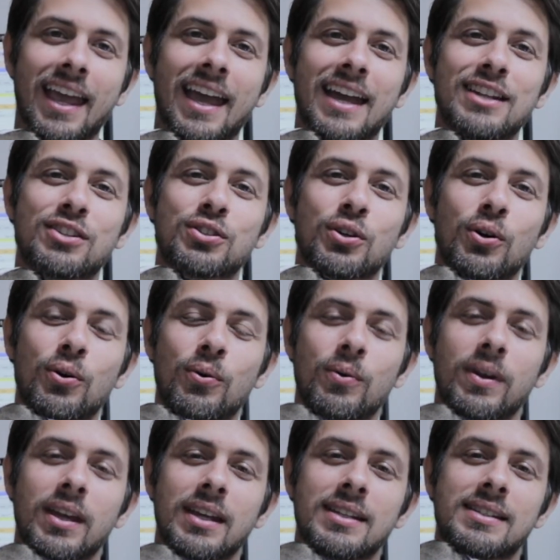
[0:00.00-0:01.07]
And
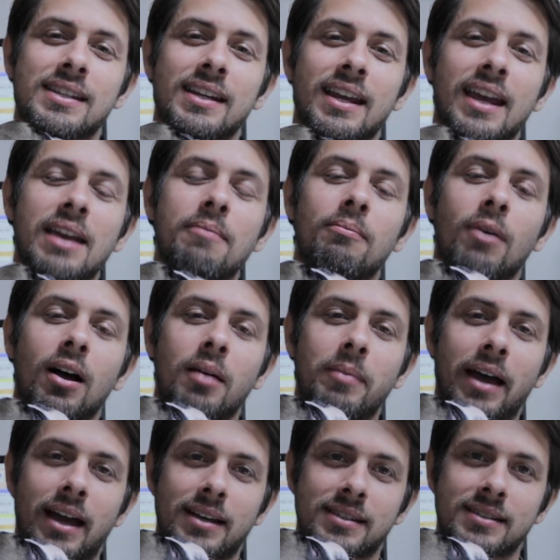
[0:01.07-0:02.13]
so today mom
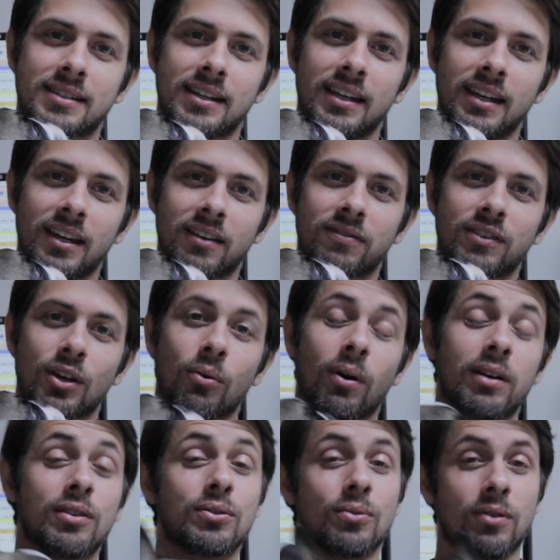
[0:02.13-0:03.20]
asked if there were
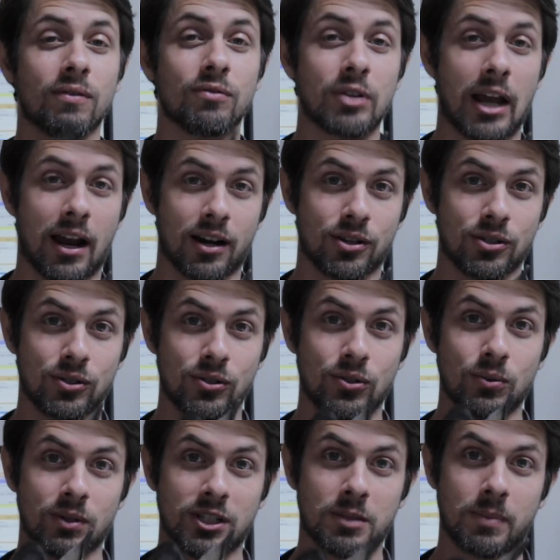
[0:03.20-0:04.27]
any sort of reactions
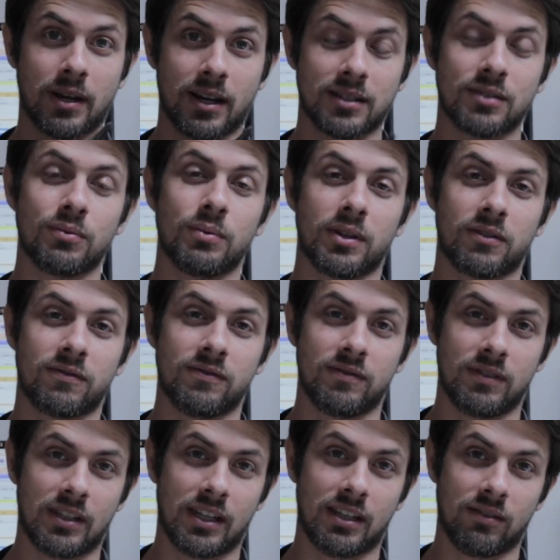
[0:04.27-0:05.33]
to expect with
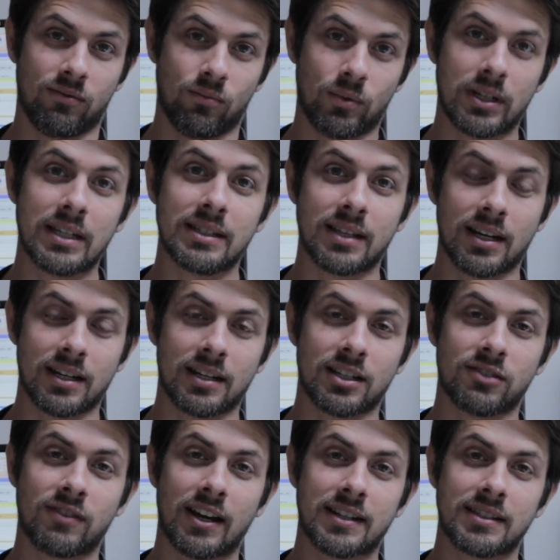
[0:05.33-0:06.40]
when he's getting
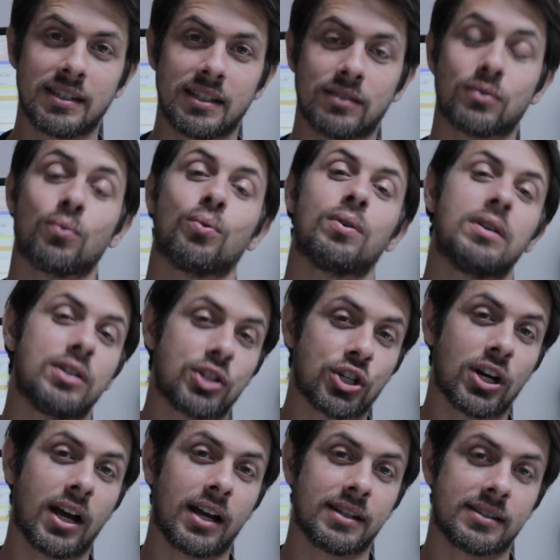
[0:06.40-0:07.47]
his vaccines or his
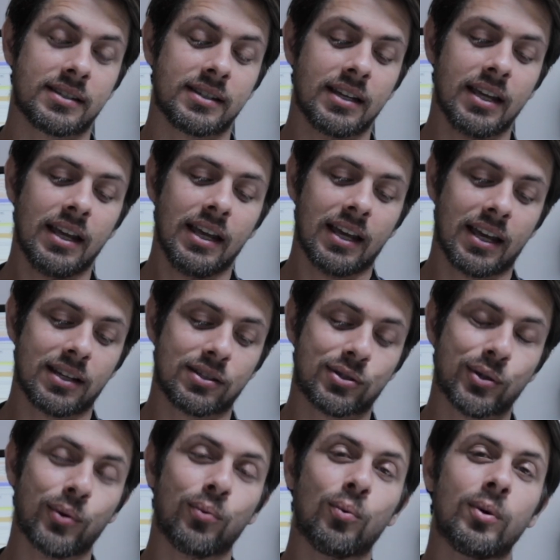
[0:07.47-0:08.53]
shots. And
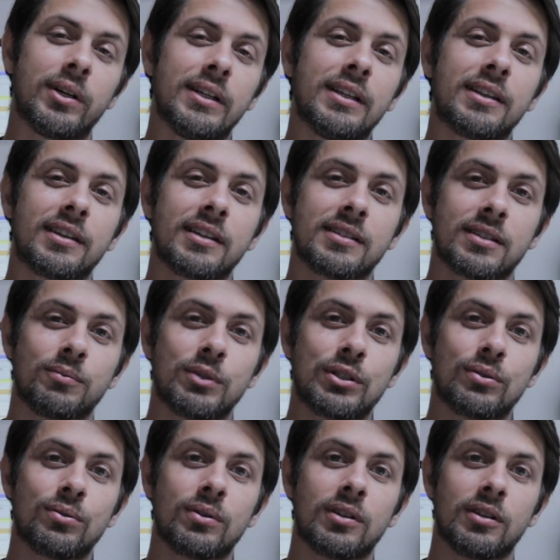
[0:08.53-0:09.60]
so one of the things that we
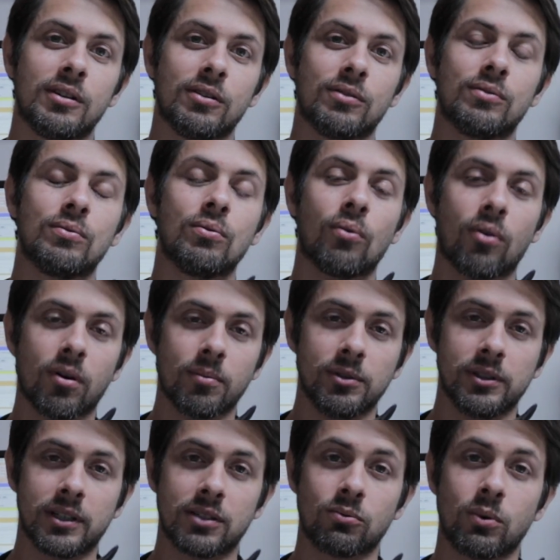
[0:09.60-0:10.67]
do here
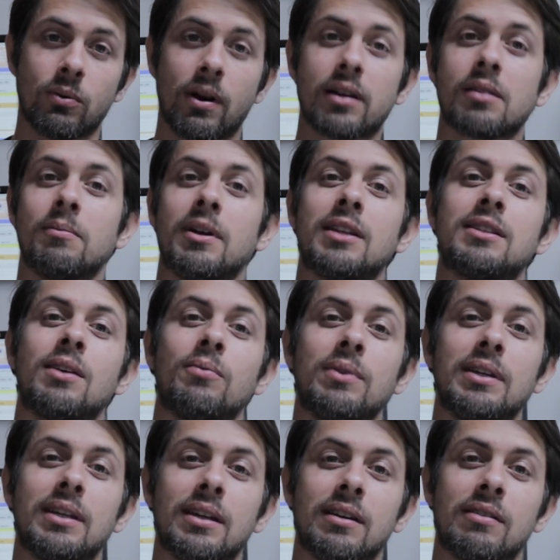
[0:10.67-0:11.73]
normally is we recommend that
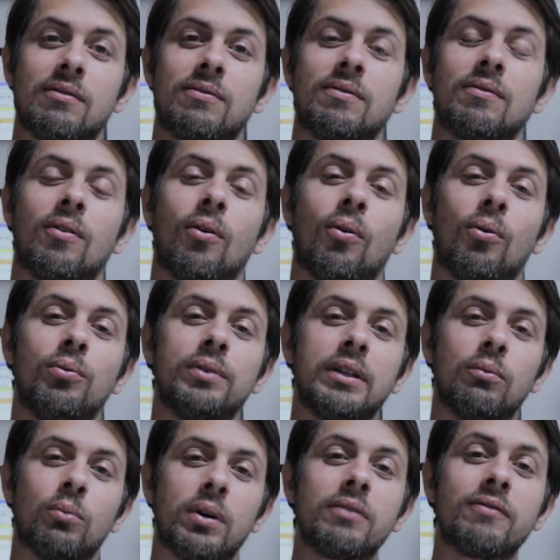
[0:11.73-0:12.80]
we give only
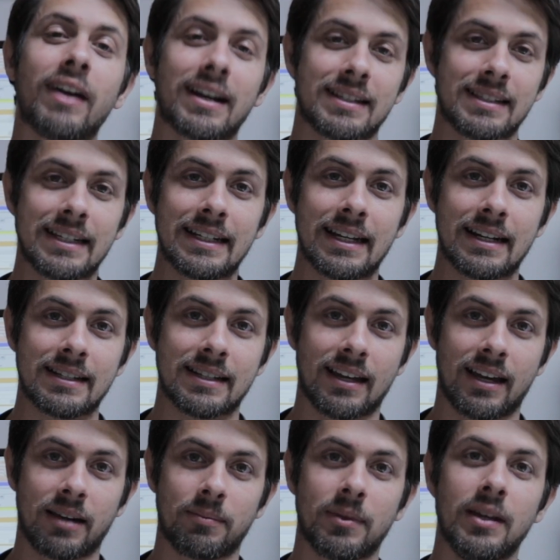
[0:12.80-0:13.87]
one vaccine at a
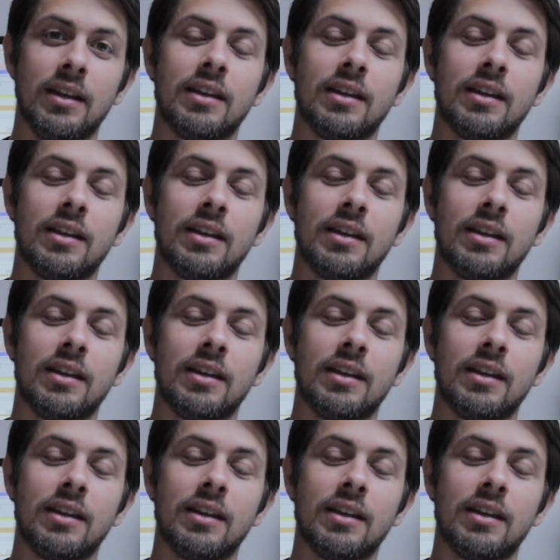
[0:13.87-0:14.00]
time.